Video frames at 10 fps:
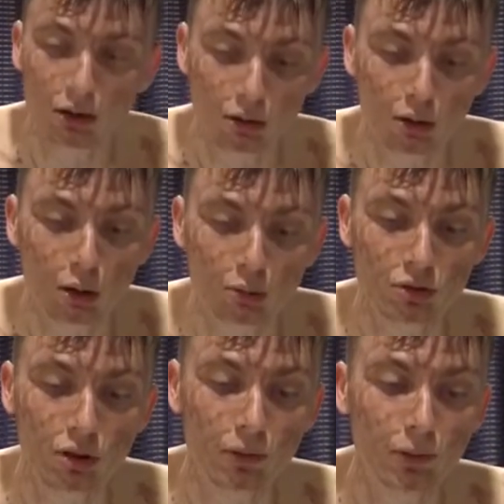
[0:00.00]

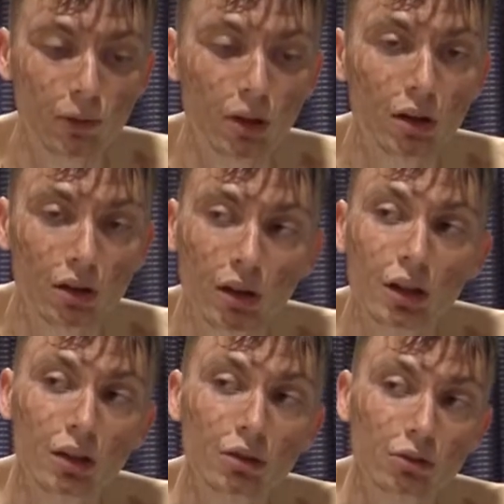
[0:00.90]
clothes of
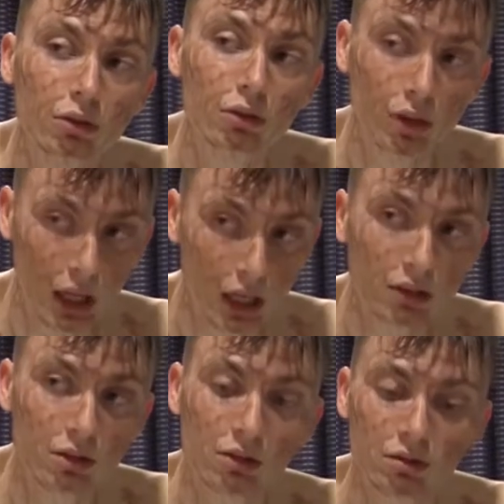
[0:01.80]
your
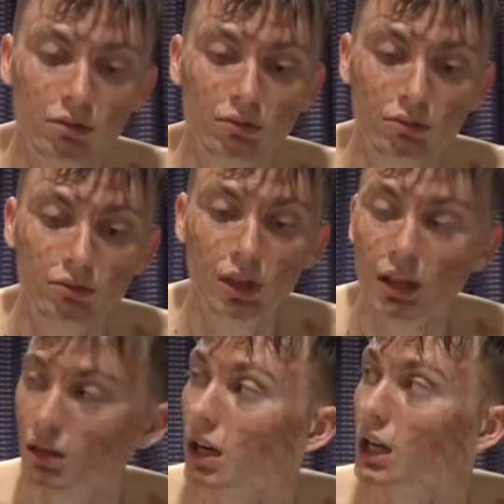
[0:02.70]
age,
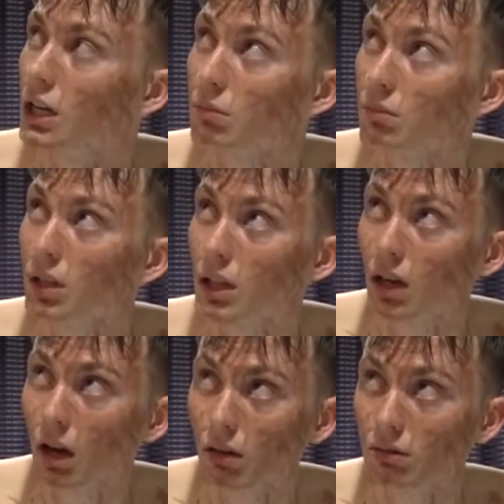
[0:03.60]
where I am in
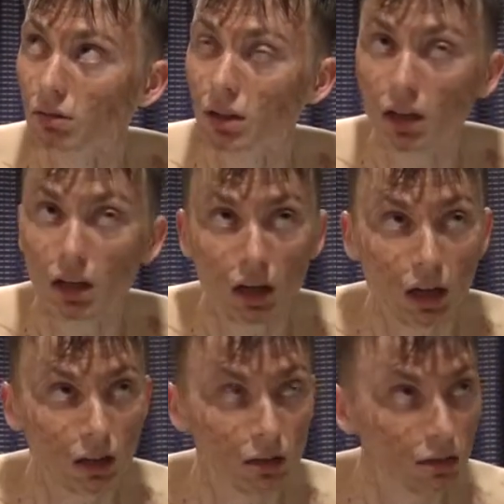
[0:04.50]
now,
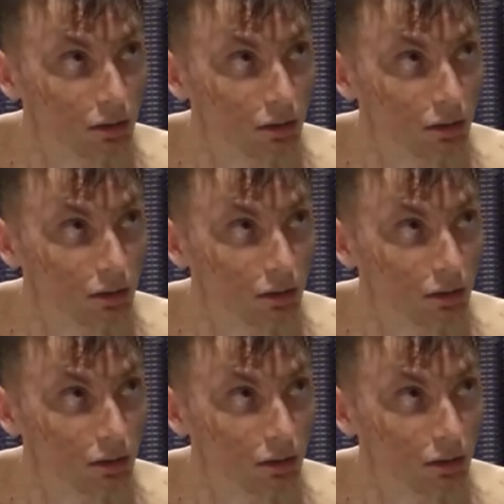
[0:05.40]
and